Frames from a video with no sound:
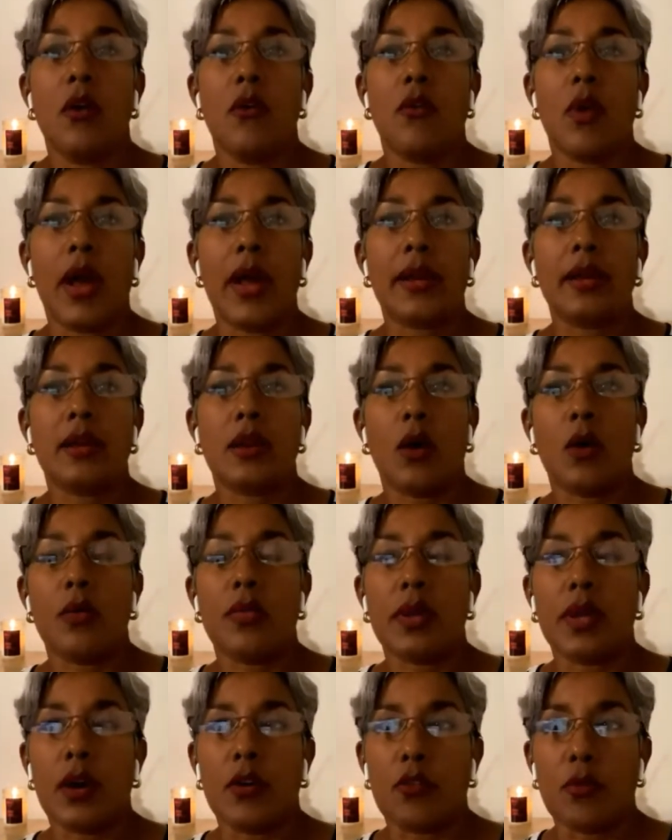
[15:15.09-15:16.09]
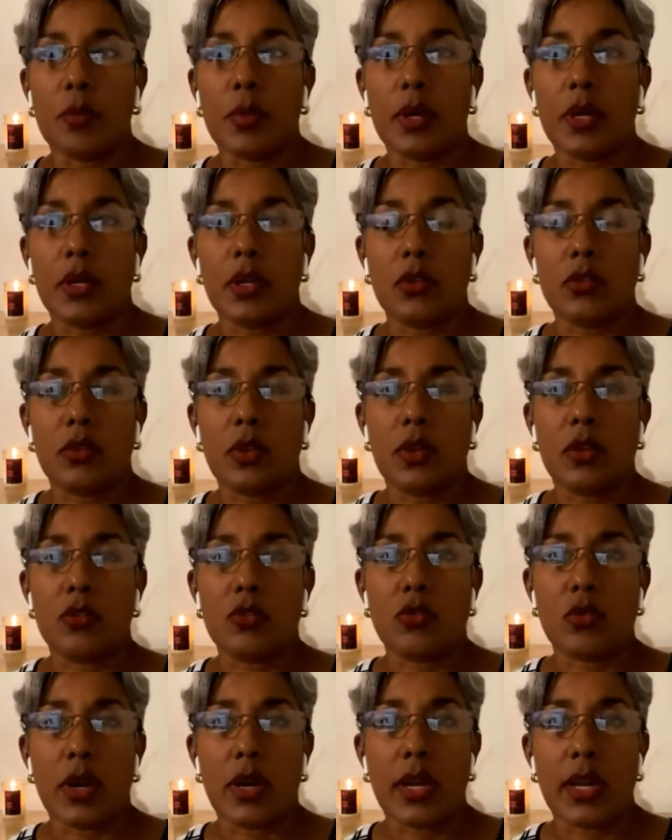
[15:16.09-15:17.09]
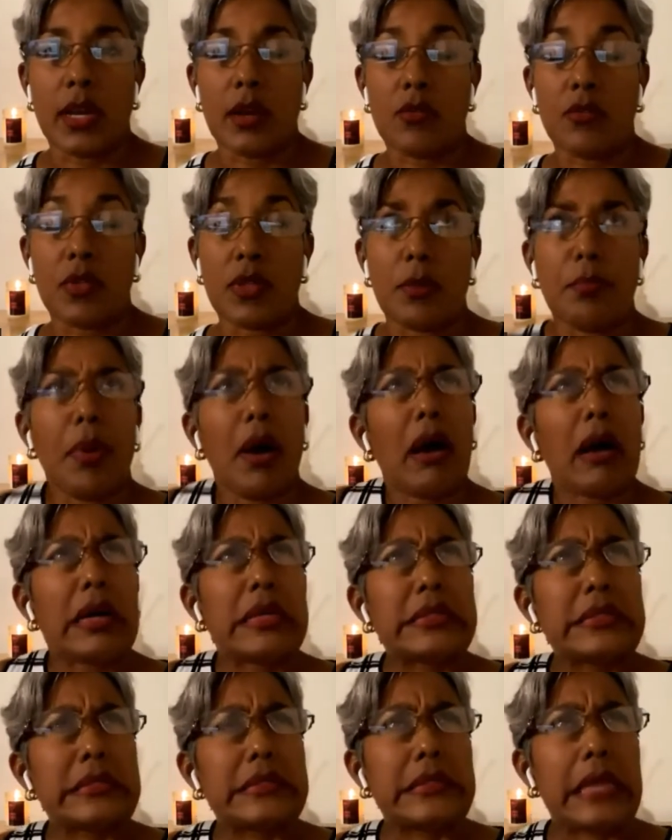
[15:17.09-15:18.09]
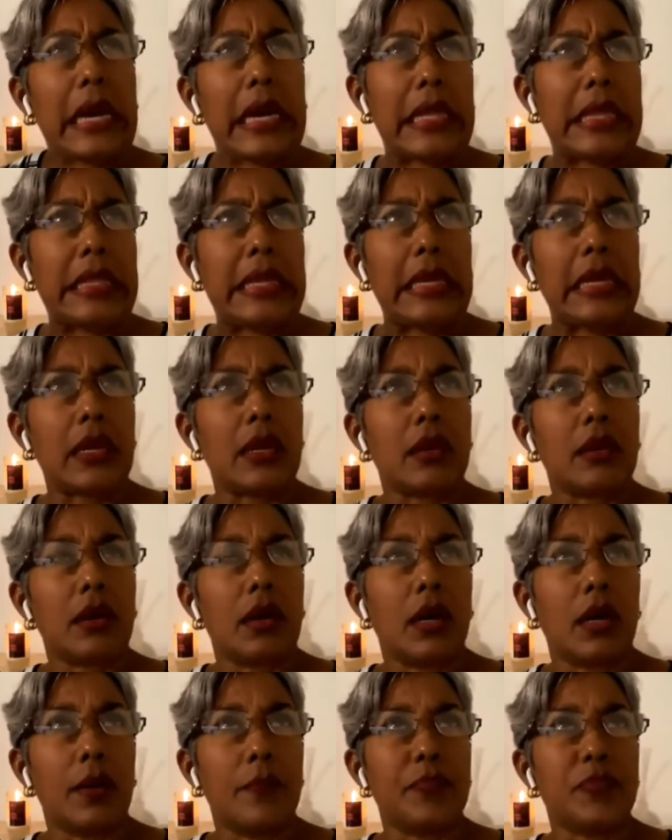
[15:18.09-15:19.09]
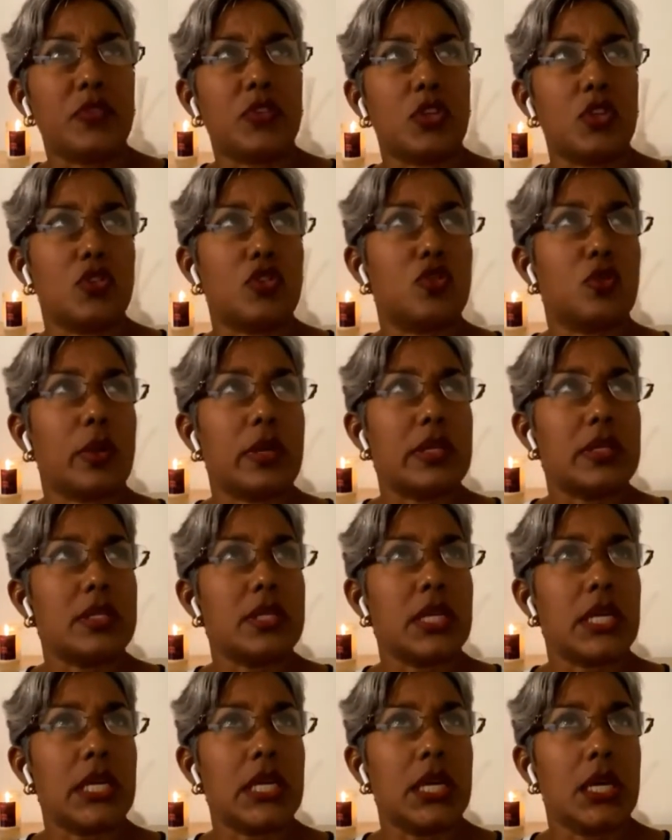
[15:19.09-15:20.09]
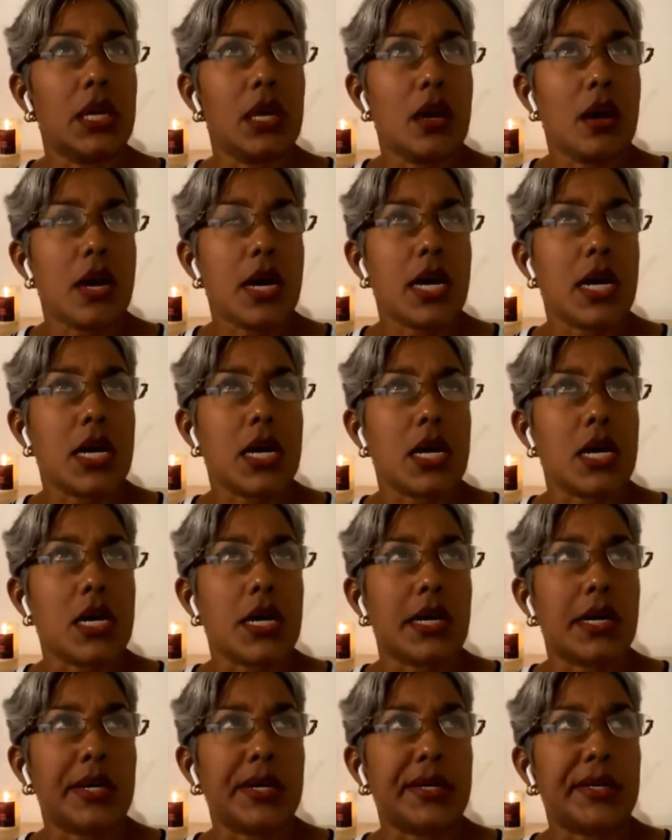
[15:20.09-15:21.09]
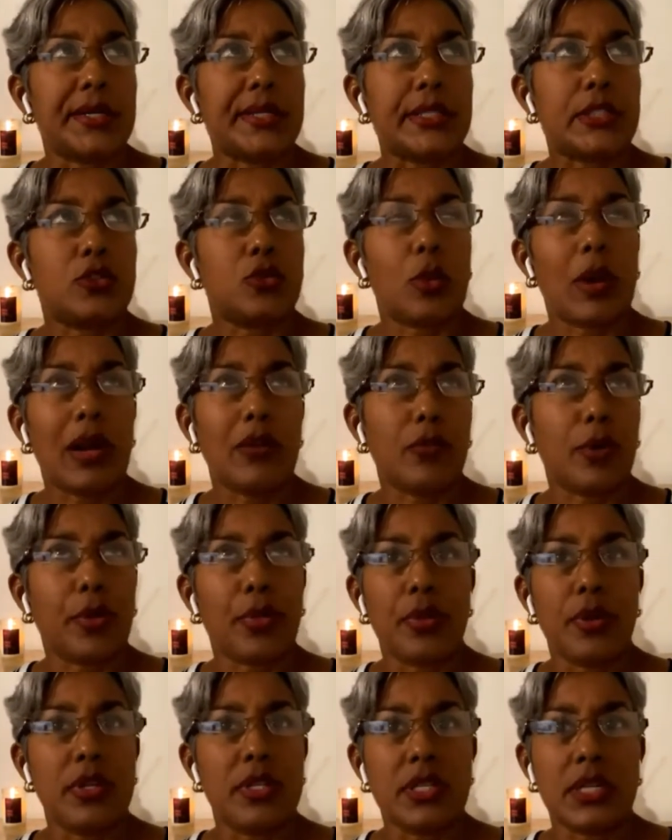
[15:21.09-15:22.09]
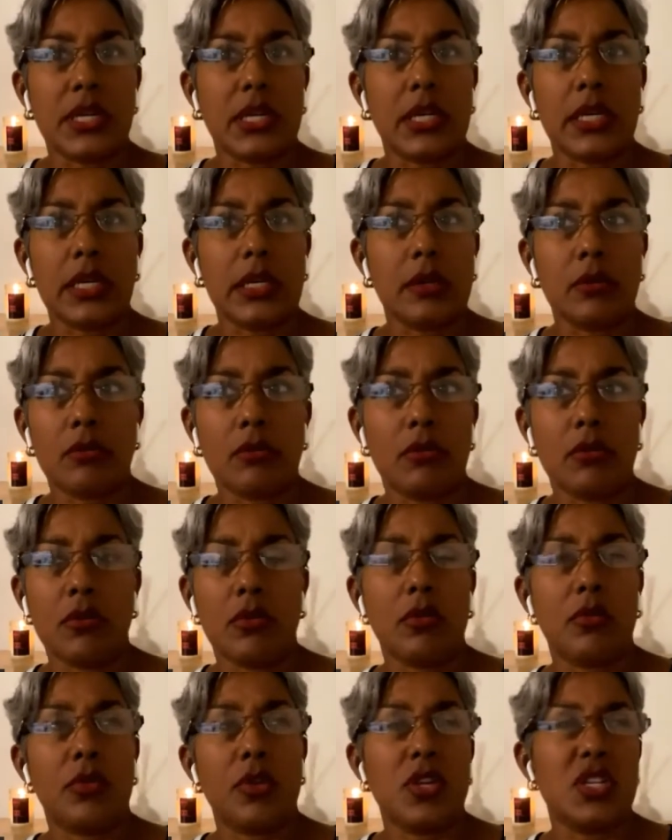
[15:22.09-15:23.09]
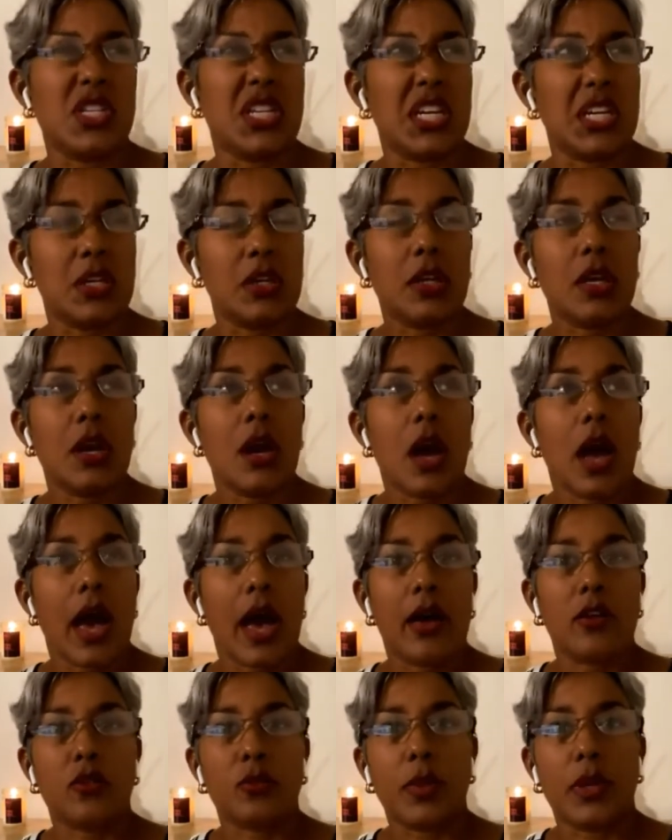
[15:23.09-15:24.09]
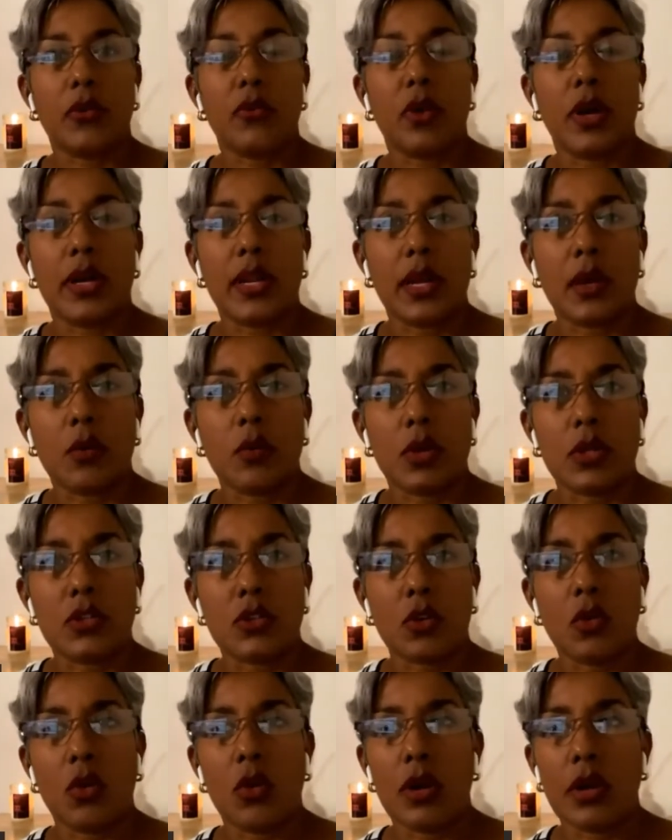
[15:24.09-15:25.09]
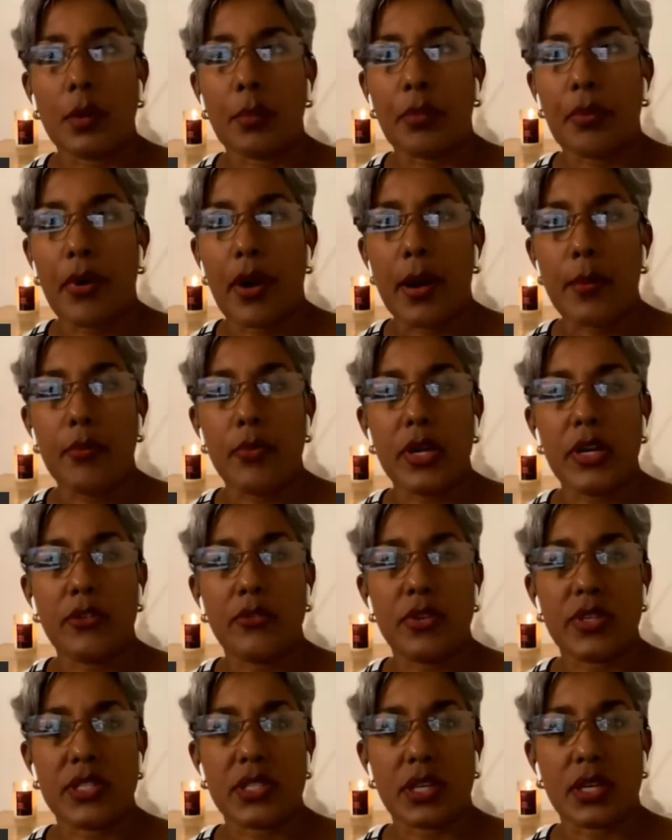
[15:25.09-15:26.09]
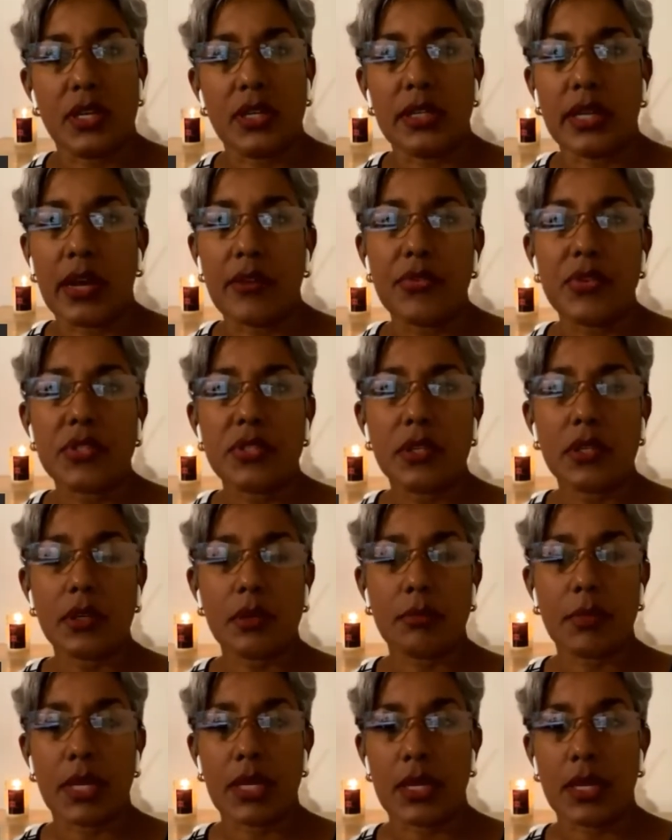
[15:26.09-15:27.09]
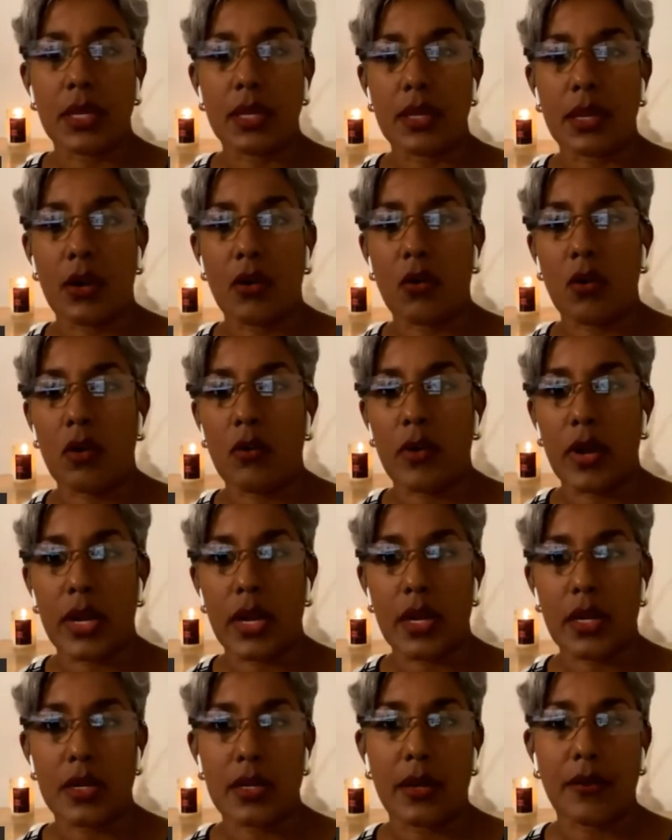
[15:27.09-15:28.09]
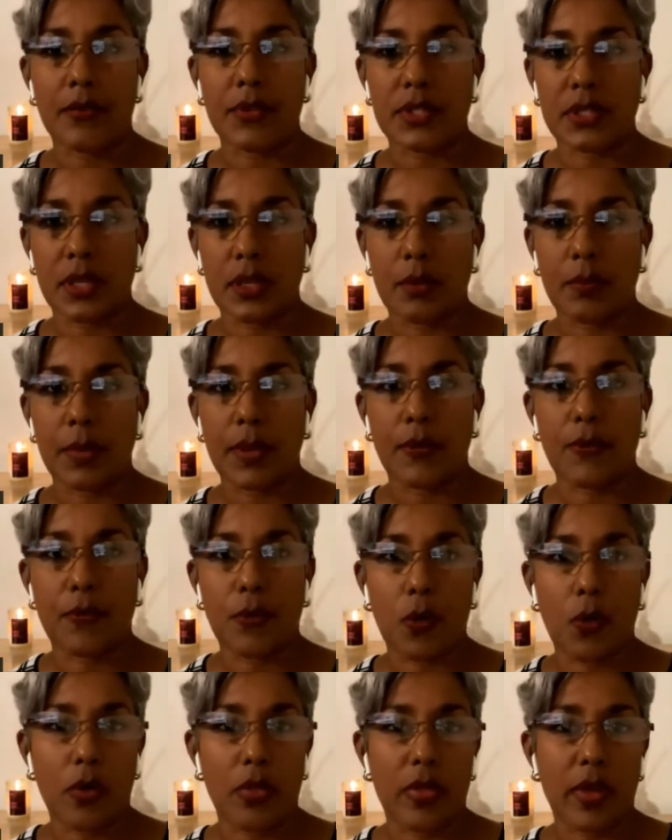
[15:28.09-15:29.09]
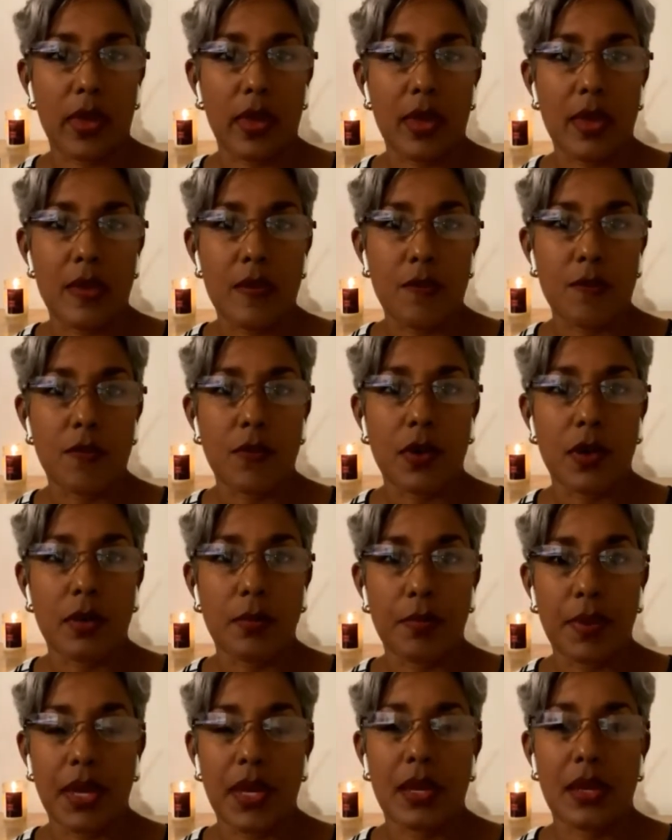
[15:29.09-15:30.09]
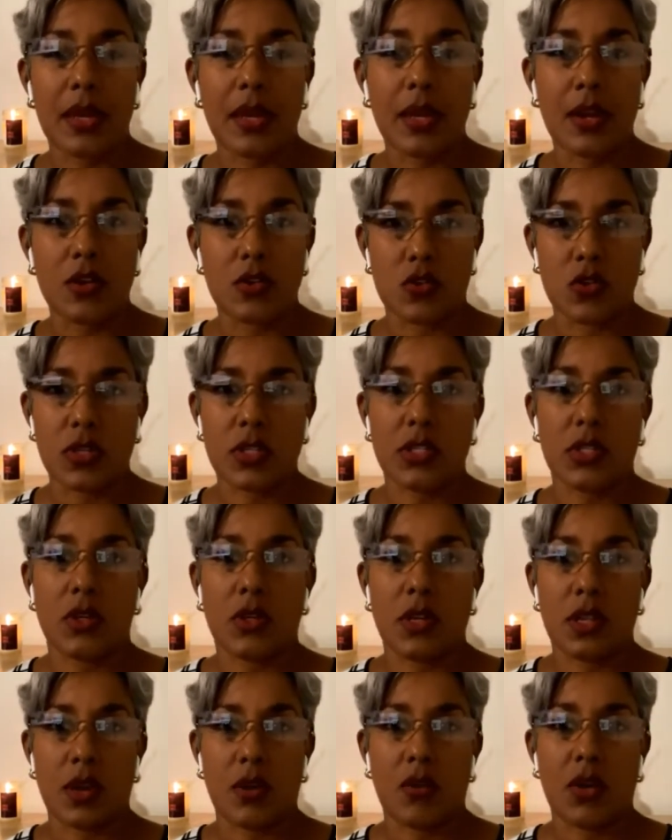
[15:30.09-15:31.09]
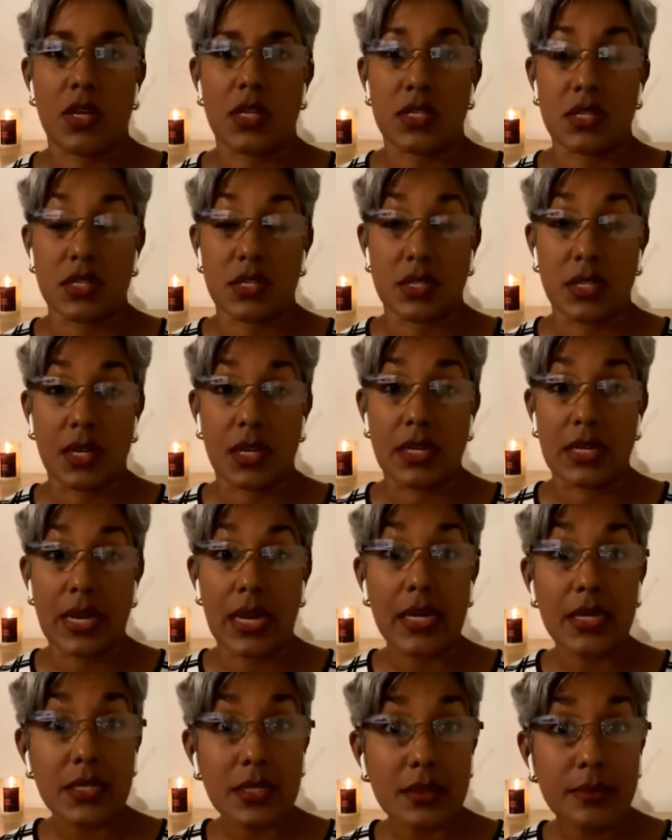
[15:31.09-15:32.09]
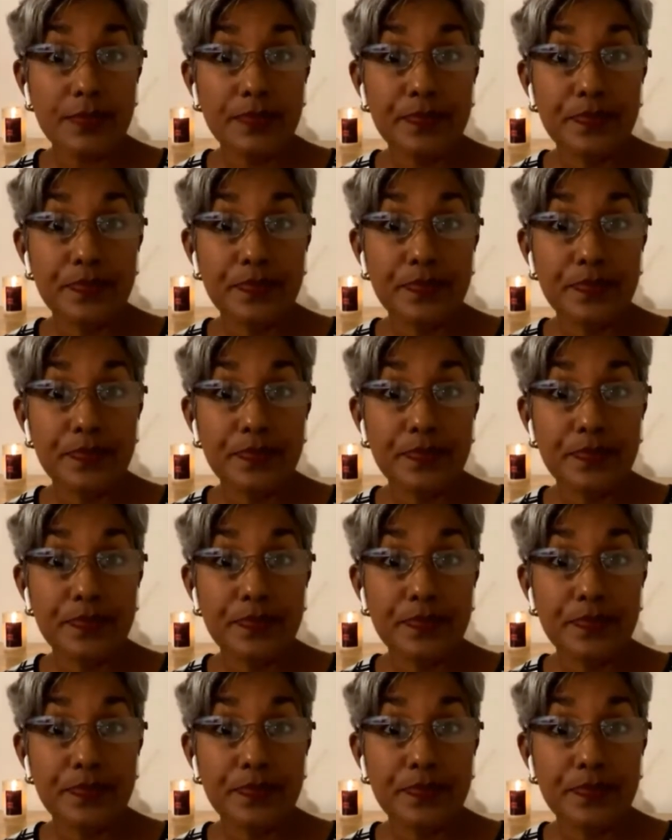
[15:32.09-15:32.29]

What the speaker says: Right now, the government is running for the past, I think, since 2012 or 13, has been running what's called a primary fiscal deficit, meaning they're already in deficit before they even pay the interest on their existing debt.